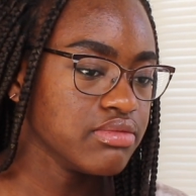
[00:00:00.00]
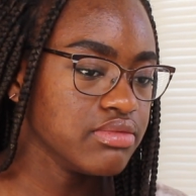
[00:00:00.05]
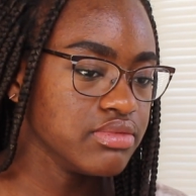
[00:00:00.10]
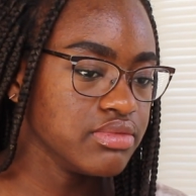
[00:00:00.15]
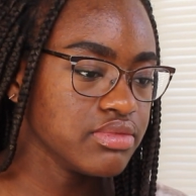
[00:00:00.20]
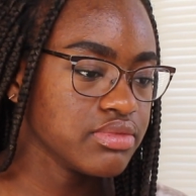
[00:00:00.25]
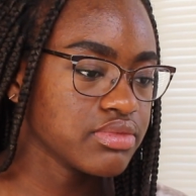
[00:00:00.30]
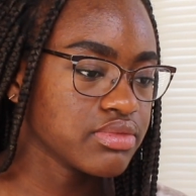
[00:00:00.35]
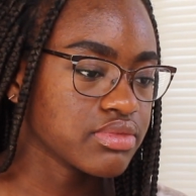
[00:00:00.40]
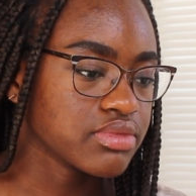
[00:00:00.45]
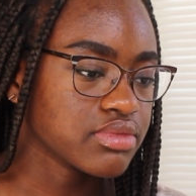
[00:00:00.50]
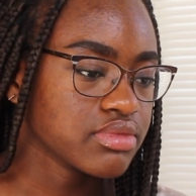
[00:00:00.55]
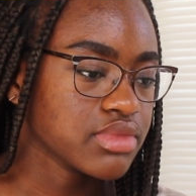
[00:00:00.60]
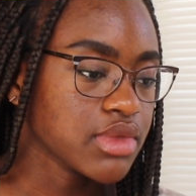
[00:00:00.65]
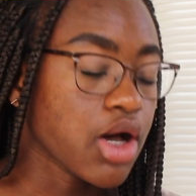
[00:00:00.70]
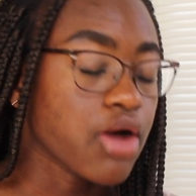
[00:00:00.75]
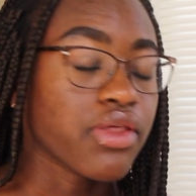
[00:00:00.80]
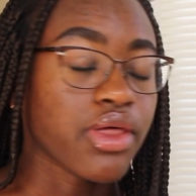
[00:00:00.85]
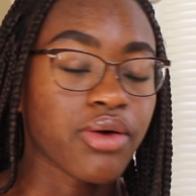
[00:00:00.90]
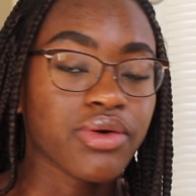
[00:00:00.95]

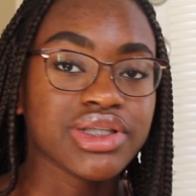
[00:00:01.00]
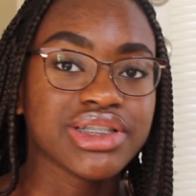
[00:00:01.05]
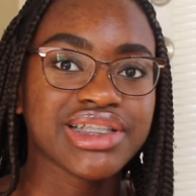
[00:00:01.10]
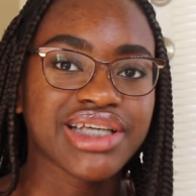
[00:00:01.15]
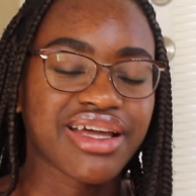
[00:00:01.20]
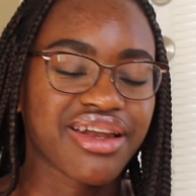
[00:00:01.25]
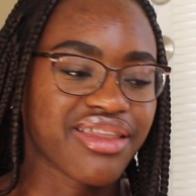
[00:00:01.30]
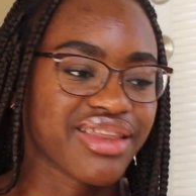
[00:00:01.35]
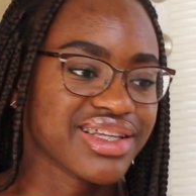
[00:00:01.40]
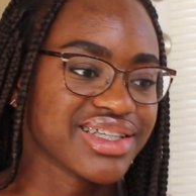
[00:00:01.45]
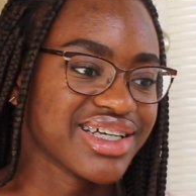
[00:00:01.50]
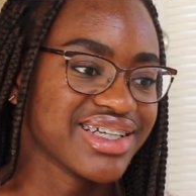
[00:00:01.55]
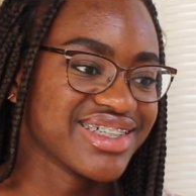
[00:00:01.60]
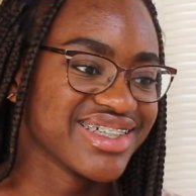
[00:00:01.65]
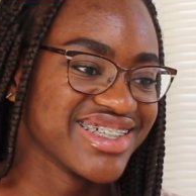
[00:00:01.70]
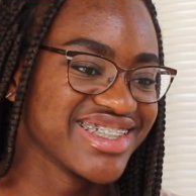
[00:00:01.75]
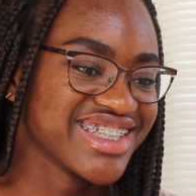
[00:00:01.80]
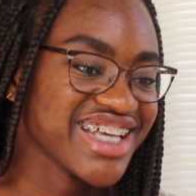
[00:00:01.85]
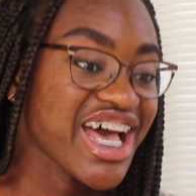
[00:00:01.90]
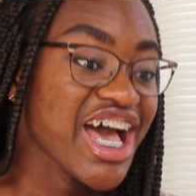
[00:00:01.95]
Oh, that was the end of the
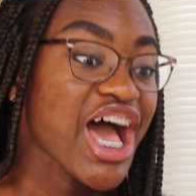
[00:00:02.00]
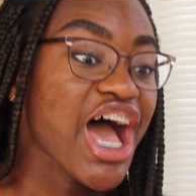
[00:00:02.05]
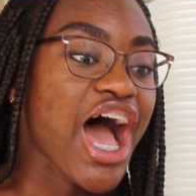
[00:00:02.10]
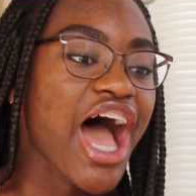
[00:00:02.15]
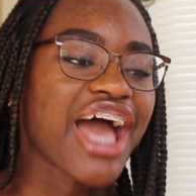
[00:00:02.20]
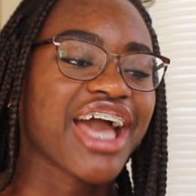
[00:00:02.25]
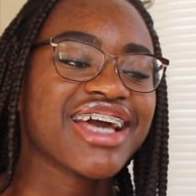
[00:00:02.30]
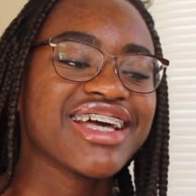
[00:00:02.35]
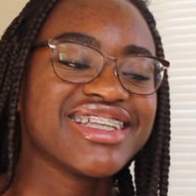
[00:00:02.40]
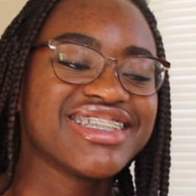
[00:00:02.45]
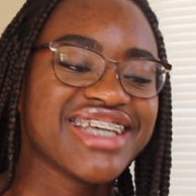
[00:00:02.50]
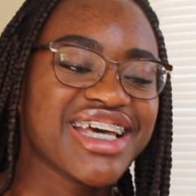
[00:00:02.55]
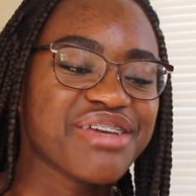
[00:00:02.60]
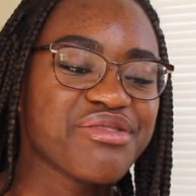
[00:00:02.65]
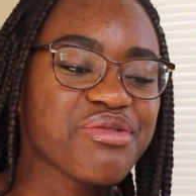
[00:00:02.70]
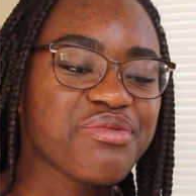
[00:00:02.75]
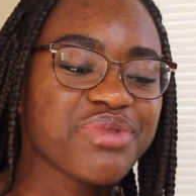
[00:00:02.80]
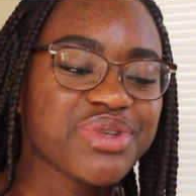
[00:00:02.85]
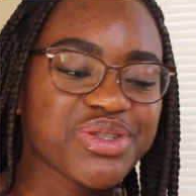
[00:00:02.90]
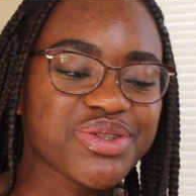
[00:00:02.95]
sentence. I could take
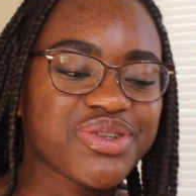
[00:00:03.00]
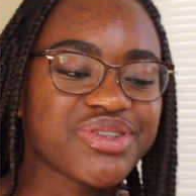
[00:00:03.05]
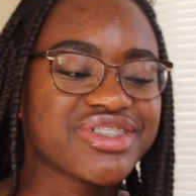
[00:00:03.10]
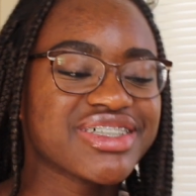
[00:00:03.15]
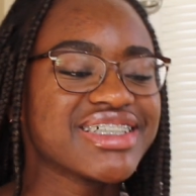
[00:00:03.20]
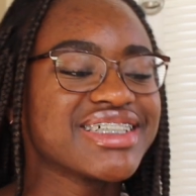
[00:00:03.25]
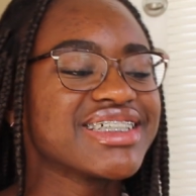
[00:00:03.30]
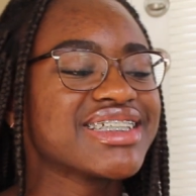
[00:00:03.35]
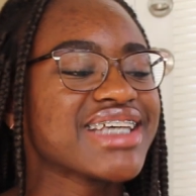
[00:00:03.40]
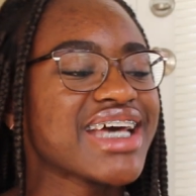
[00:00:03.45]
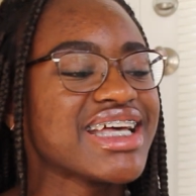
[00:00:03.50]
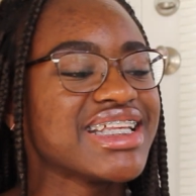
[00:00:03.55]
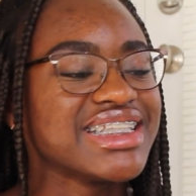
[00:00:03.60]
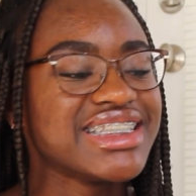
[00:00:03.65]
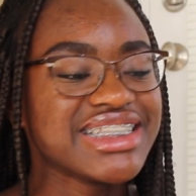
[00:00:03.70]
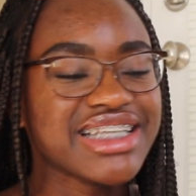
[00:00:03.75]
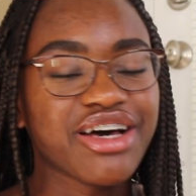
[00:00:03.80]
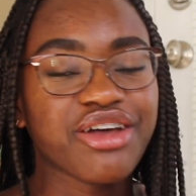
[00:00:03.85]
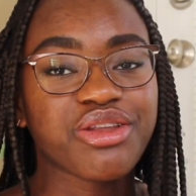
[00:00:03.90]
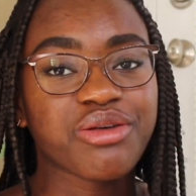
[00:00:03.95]
people's orders and
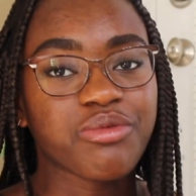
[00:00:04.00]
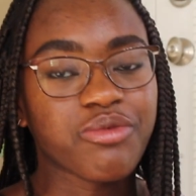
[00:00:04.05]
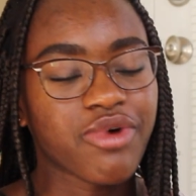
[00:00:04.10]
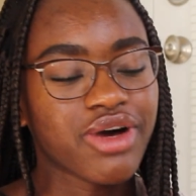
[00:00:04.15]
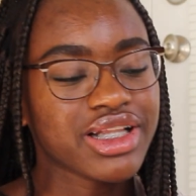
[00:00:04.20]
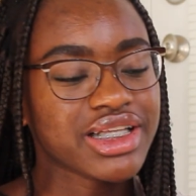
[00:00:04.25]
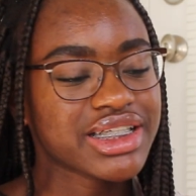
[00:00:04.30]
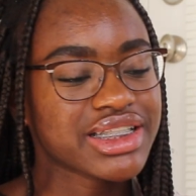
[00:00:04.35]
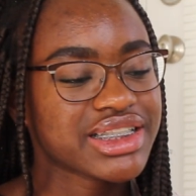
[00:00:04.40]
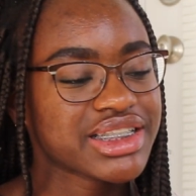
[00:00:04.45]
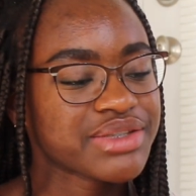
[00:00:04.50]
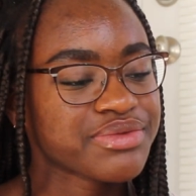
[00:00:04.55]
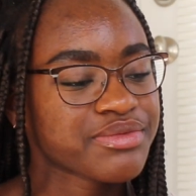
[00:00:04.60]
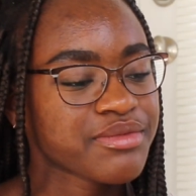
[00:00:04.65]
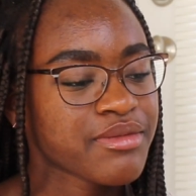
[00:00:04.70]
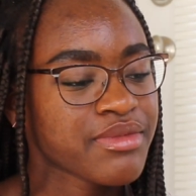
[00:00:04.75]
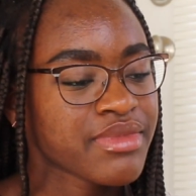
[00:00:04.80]
sell them wallets.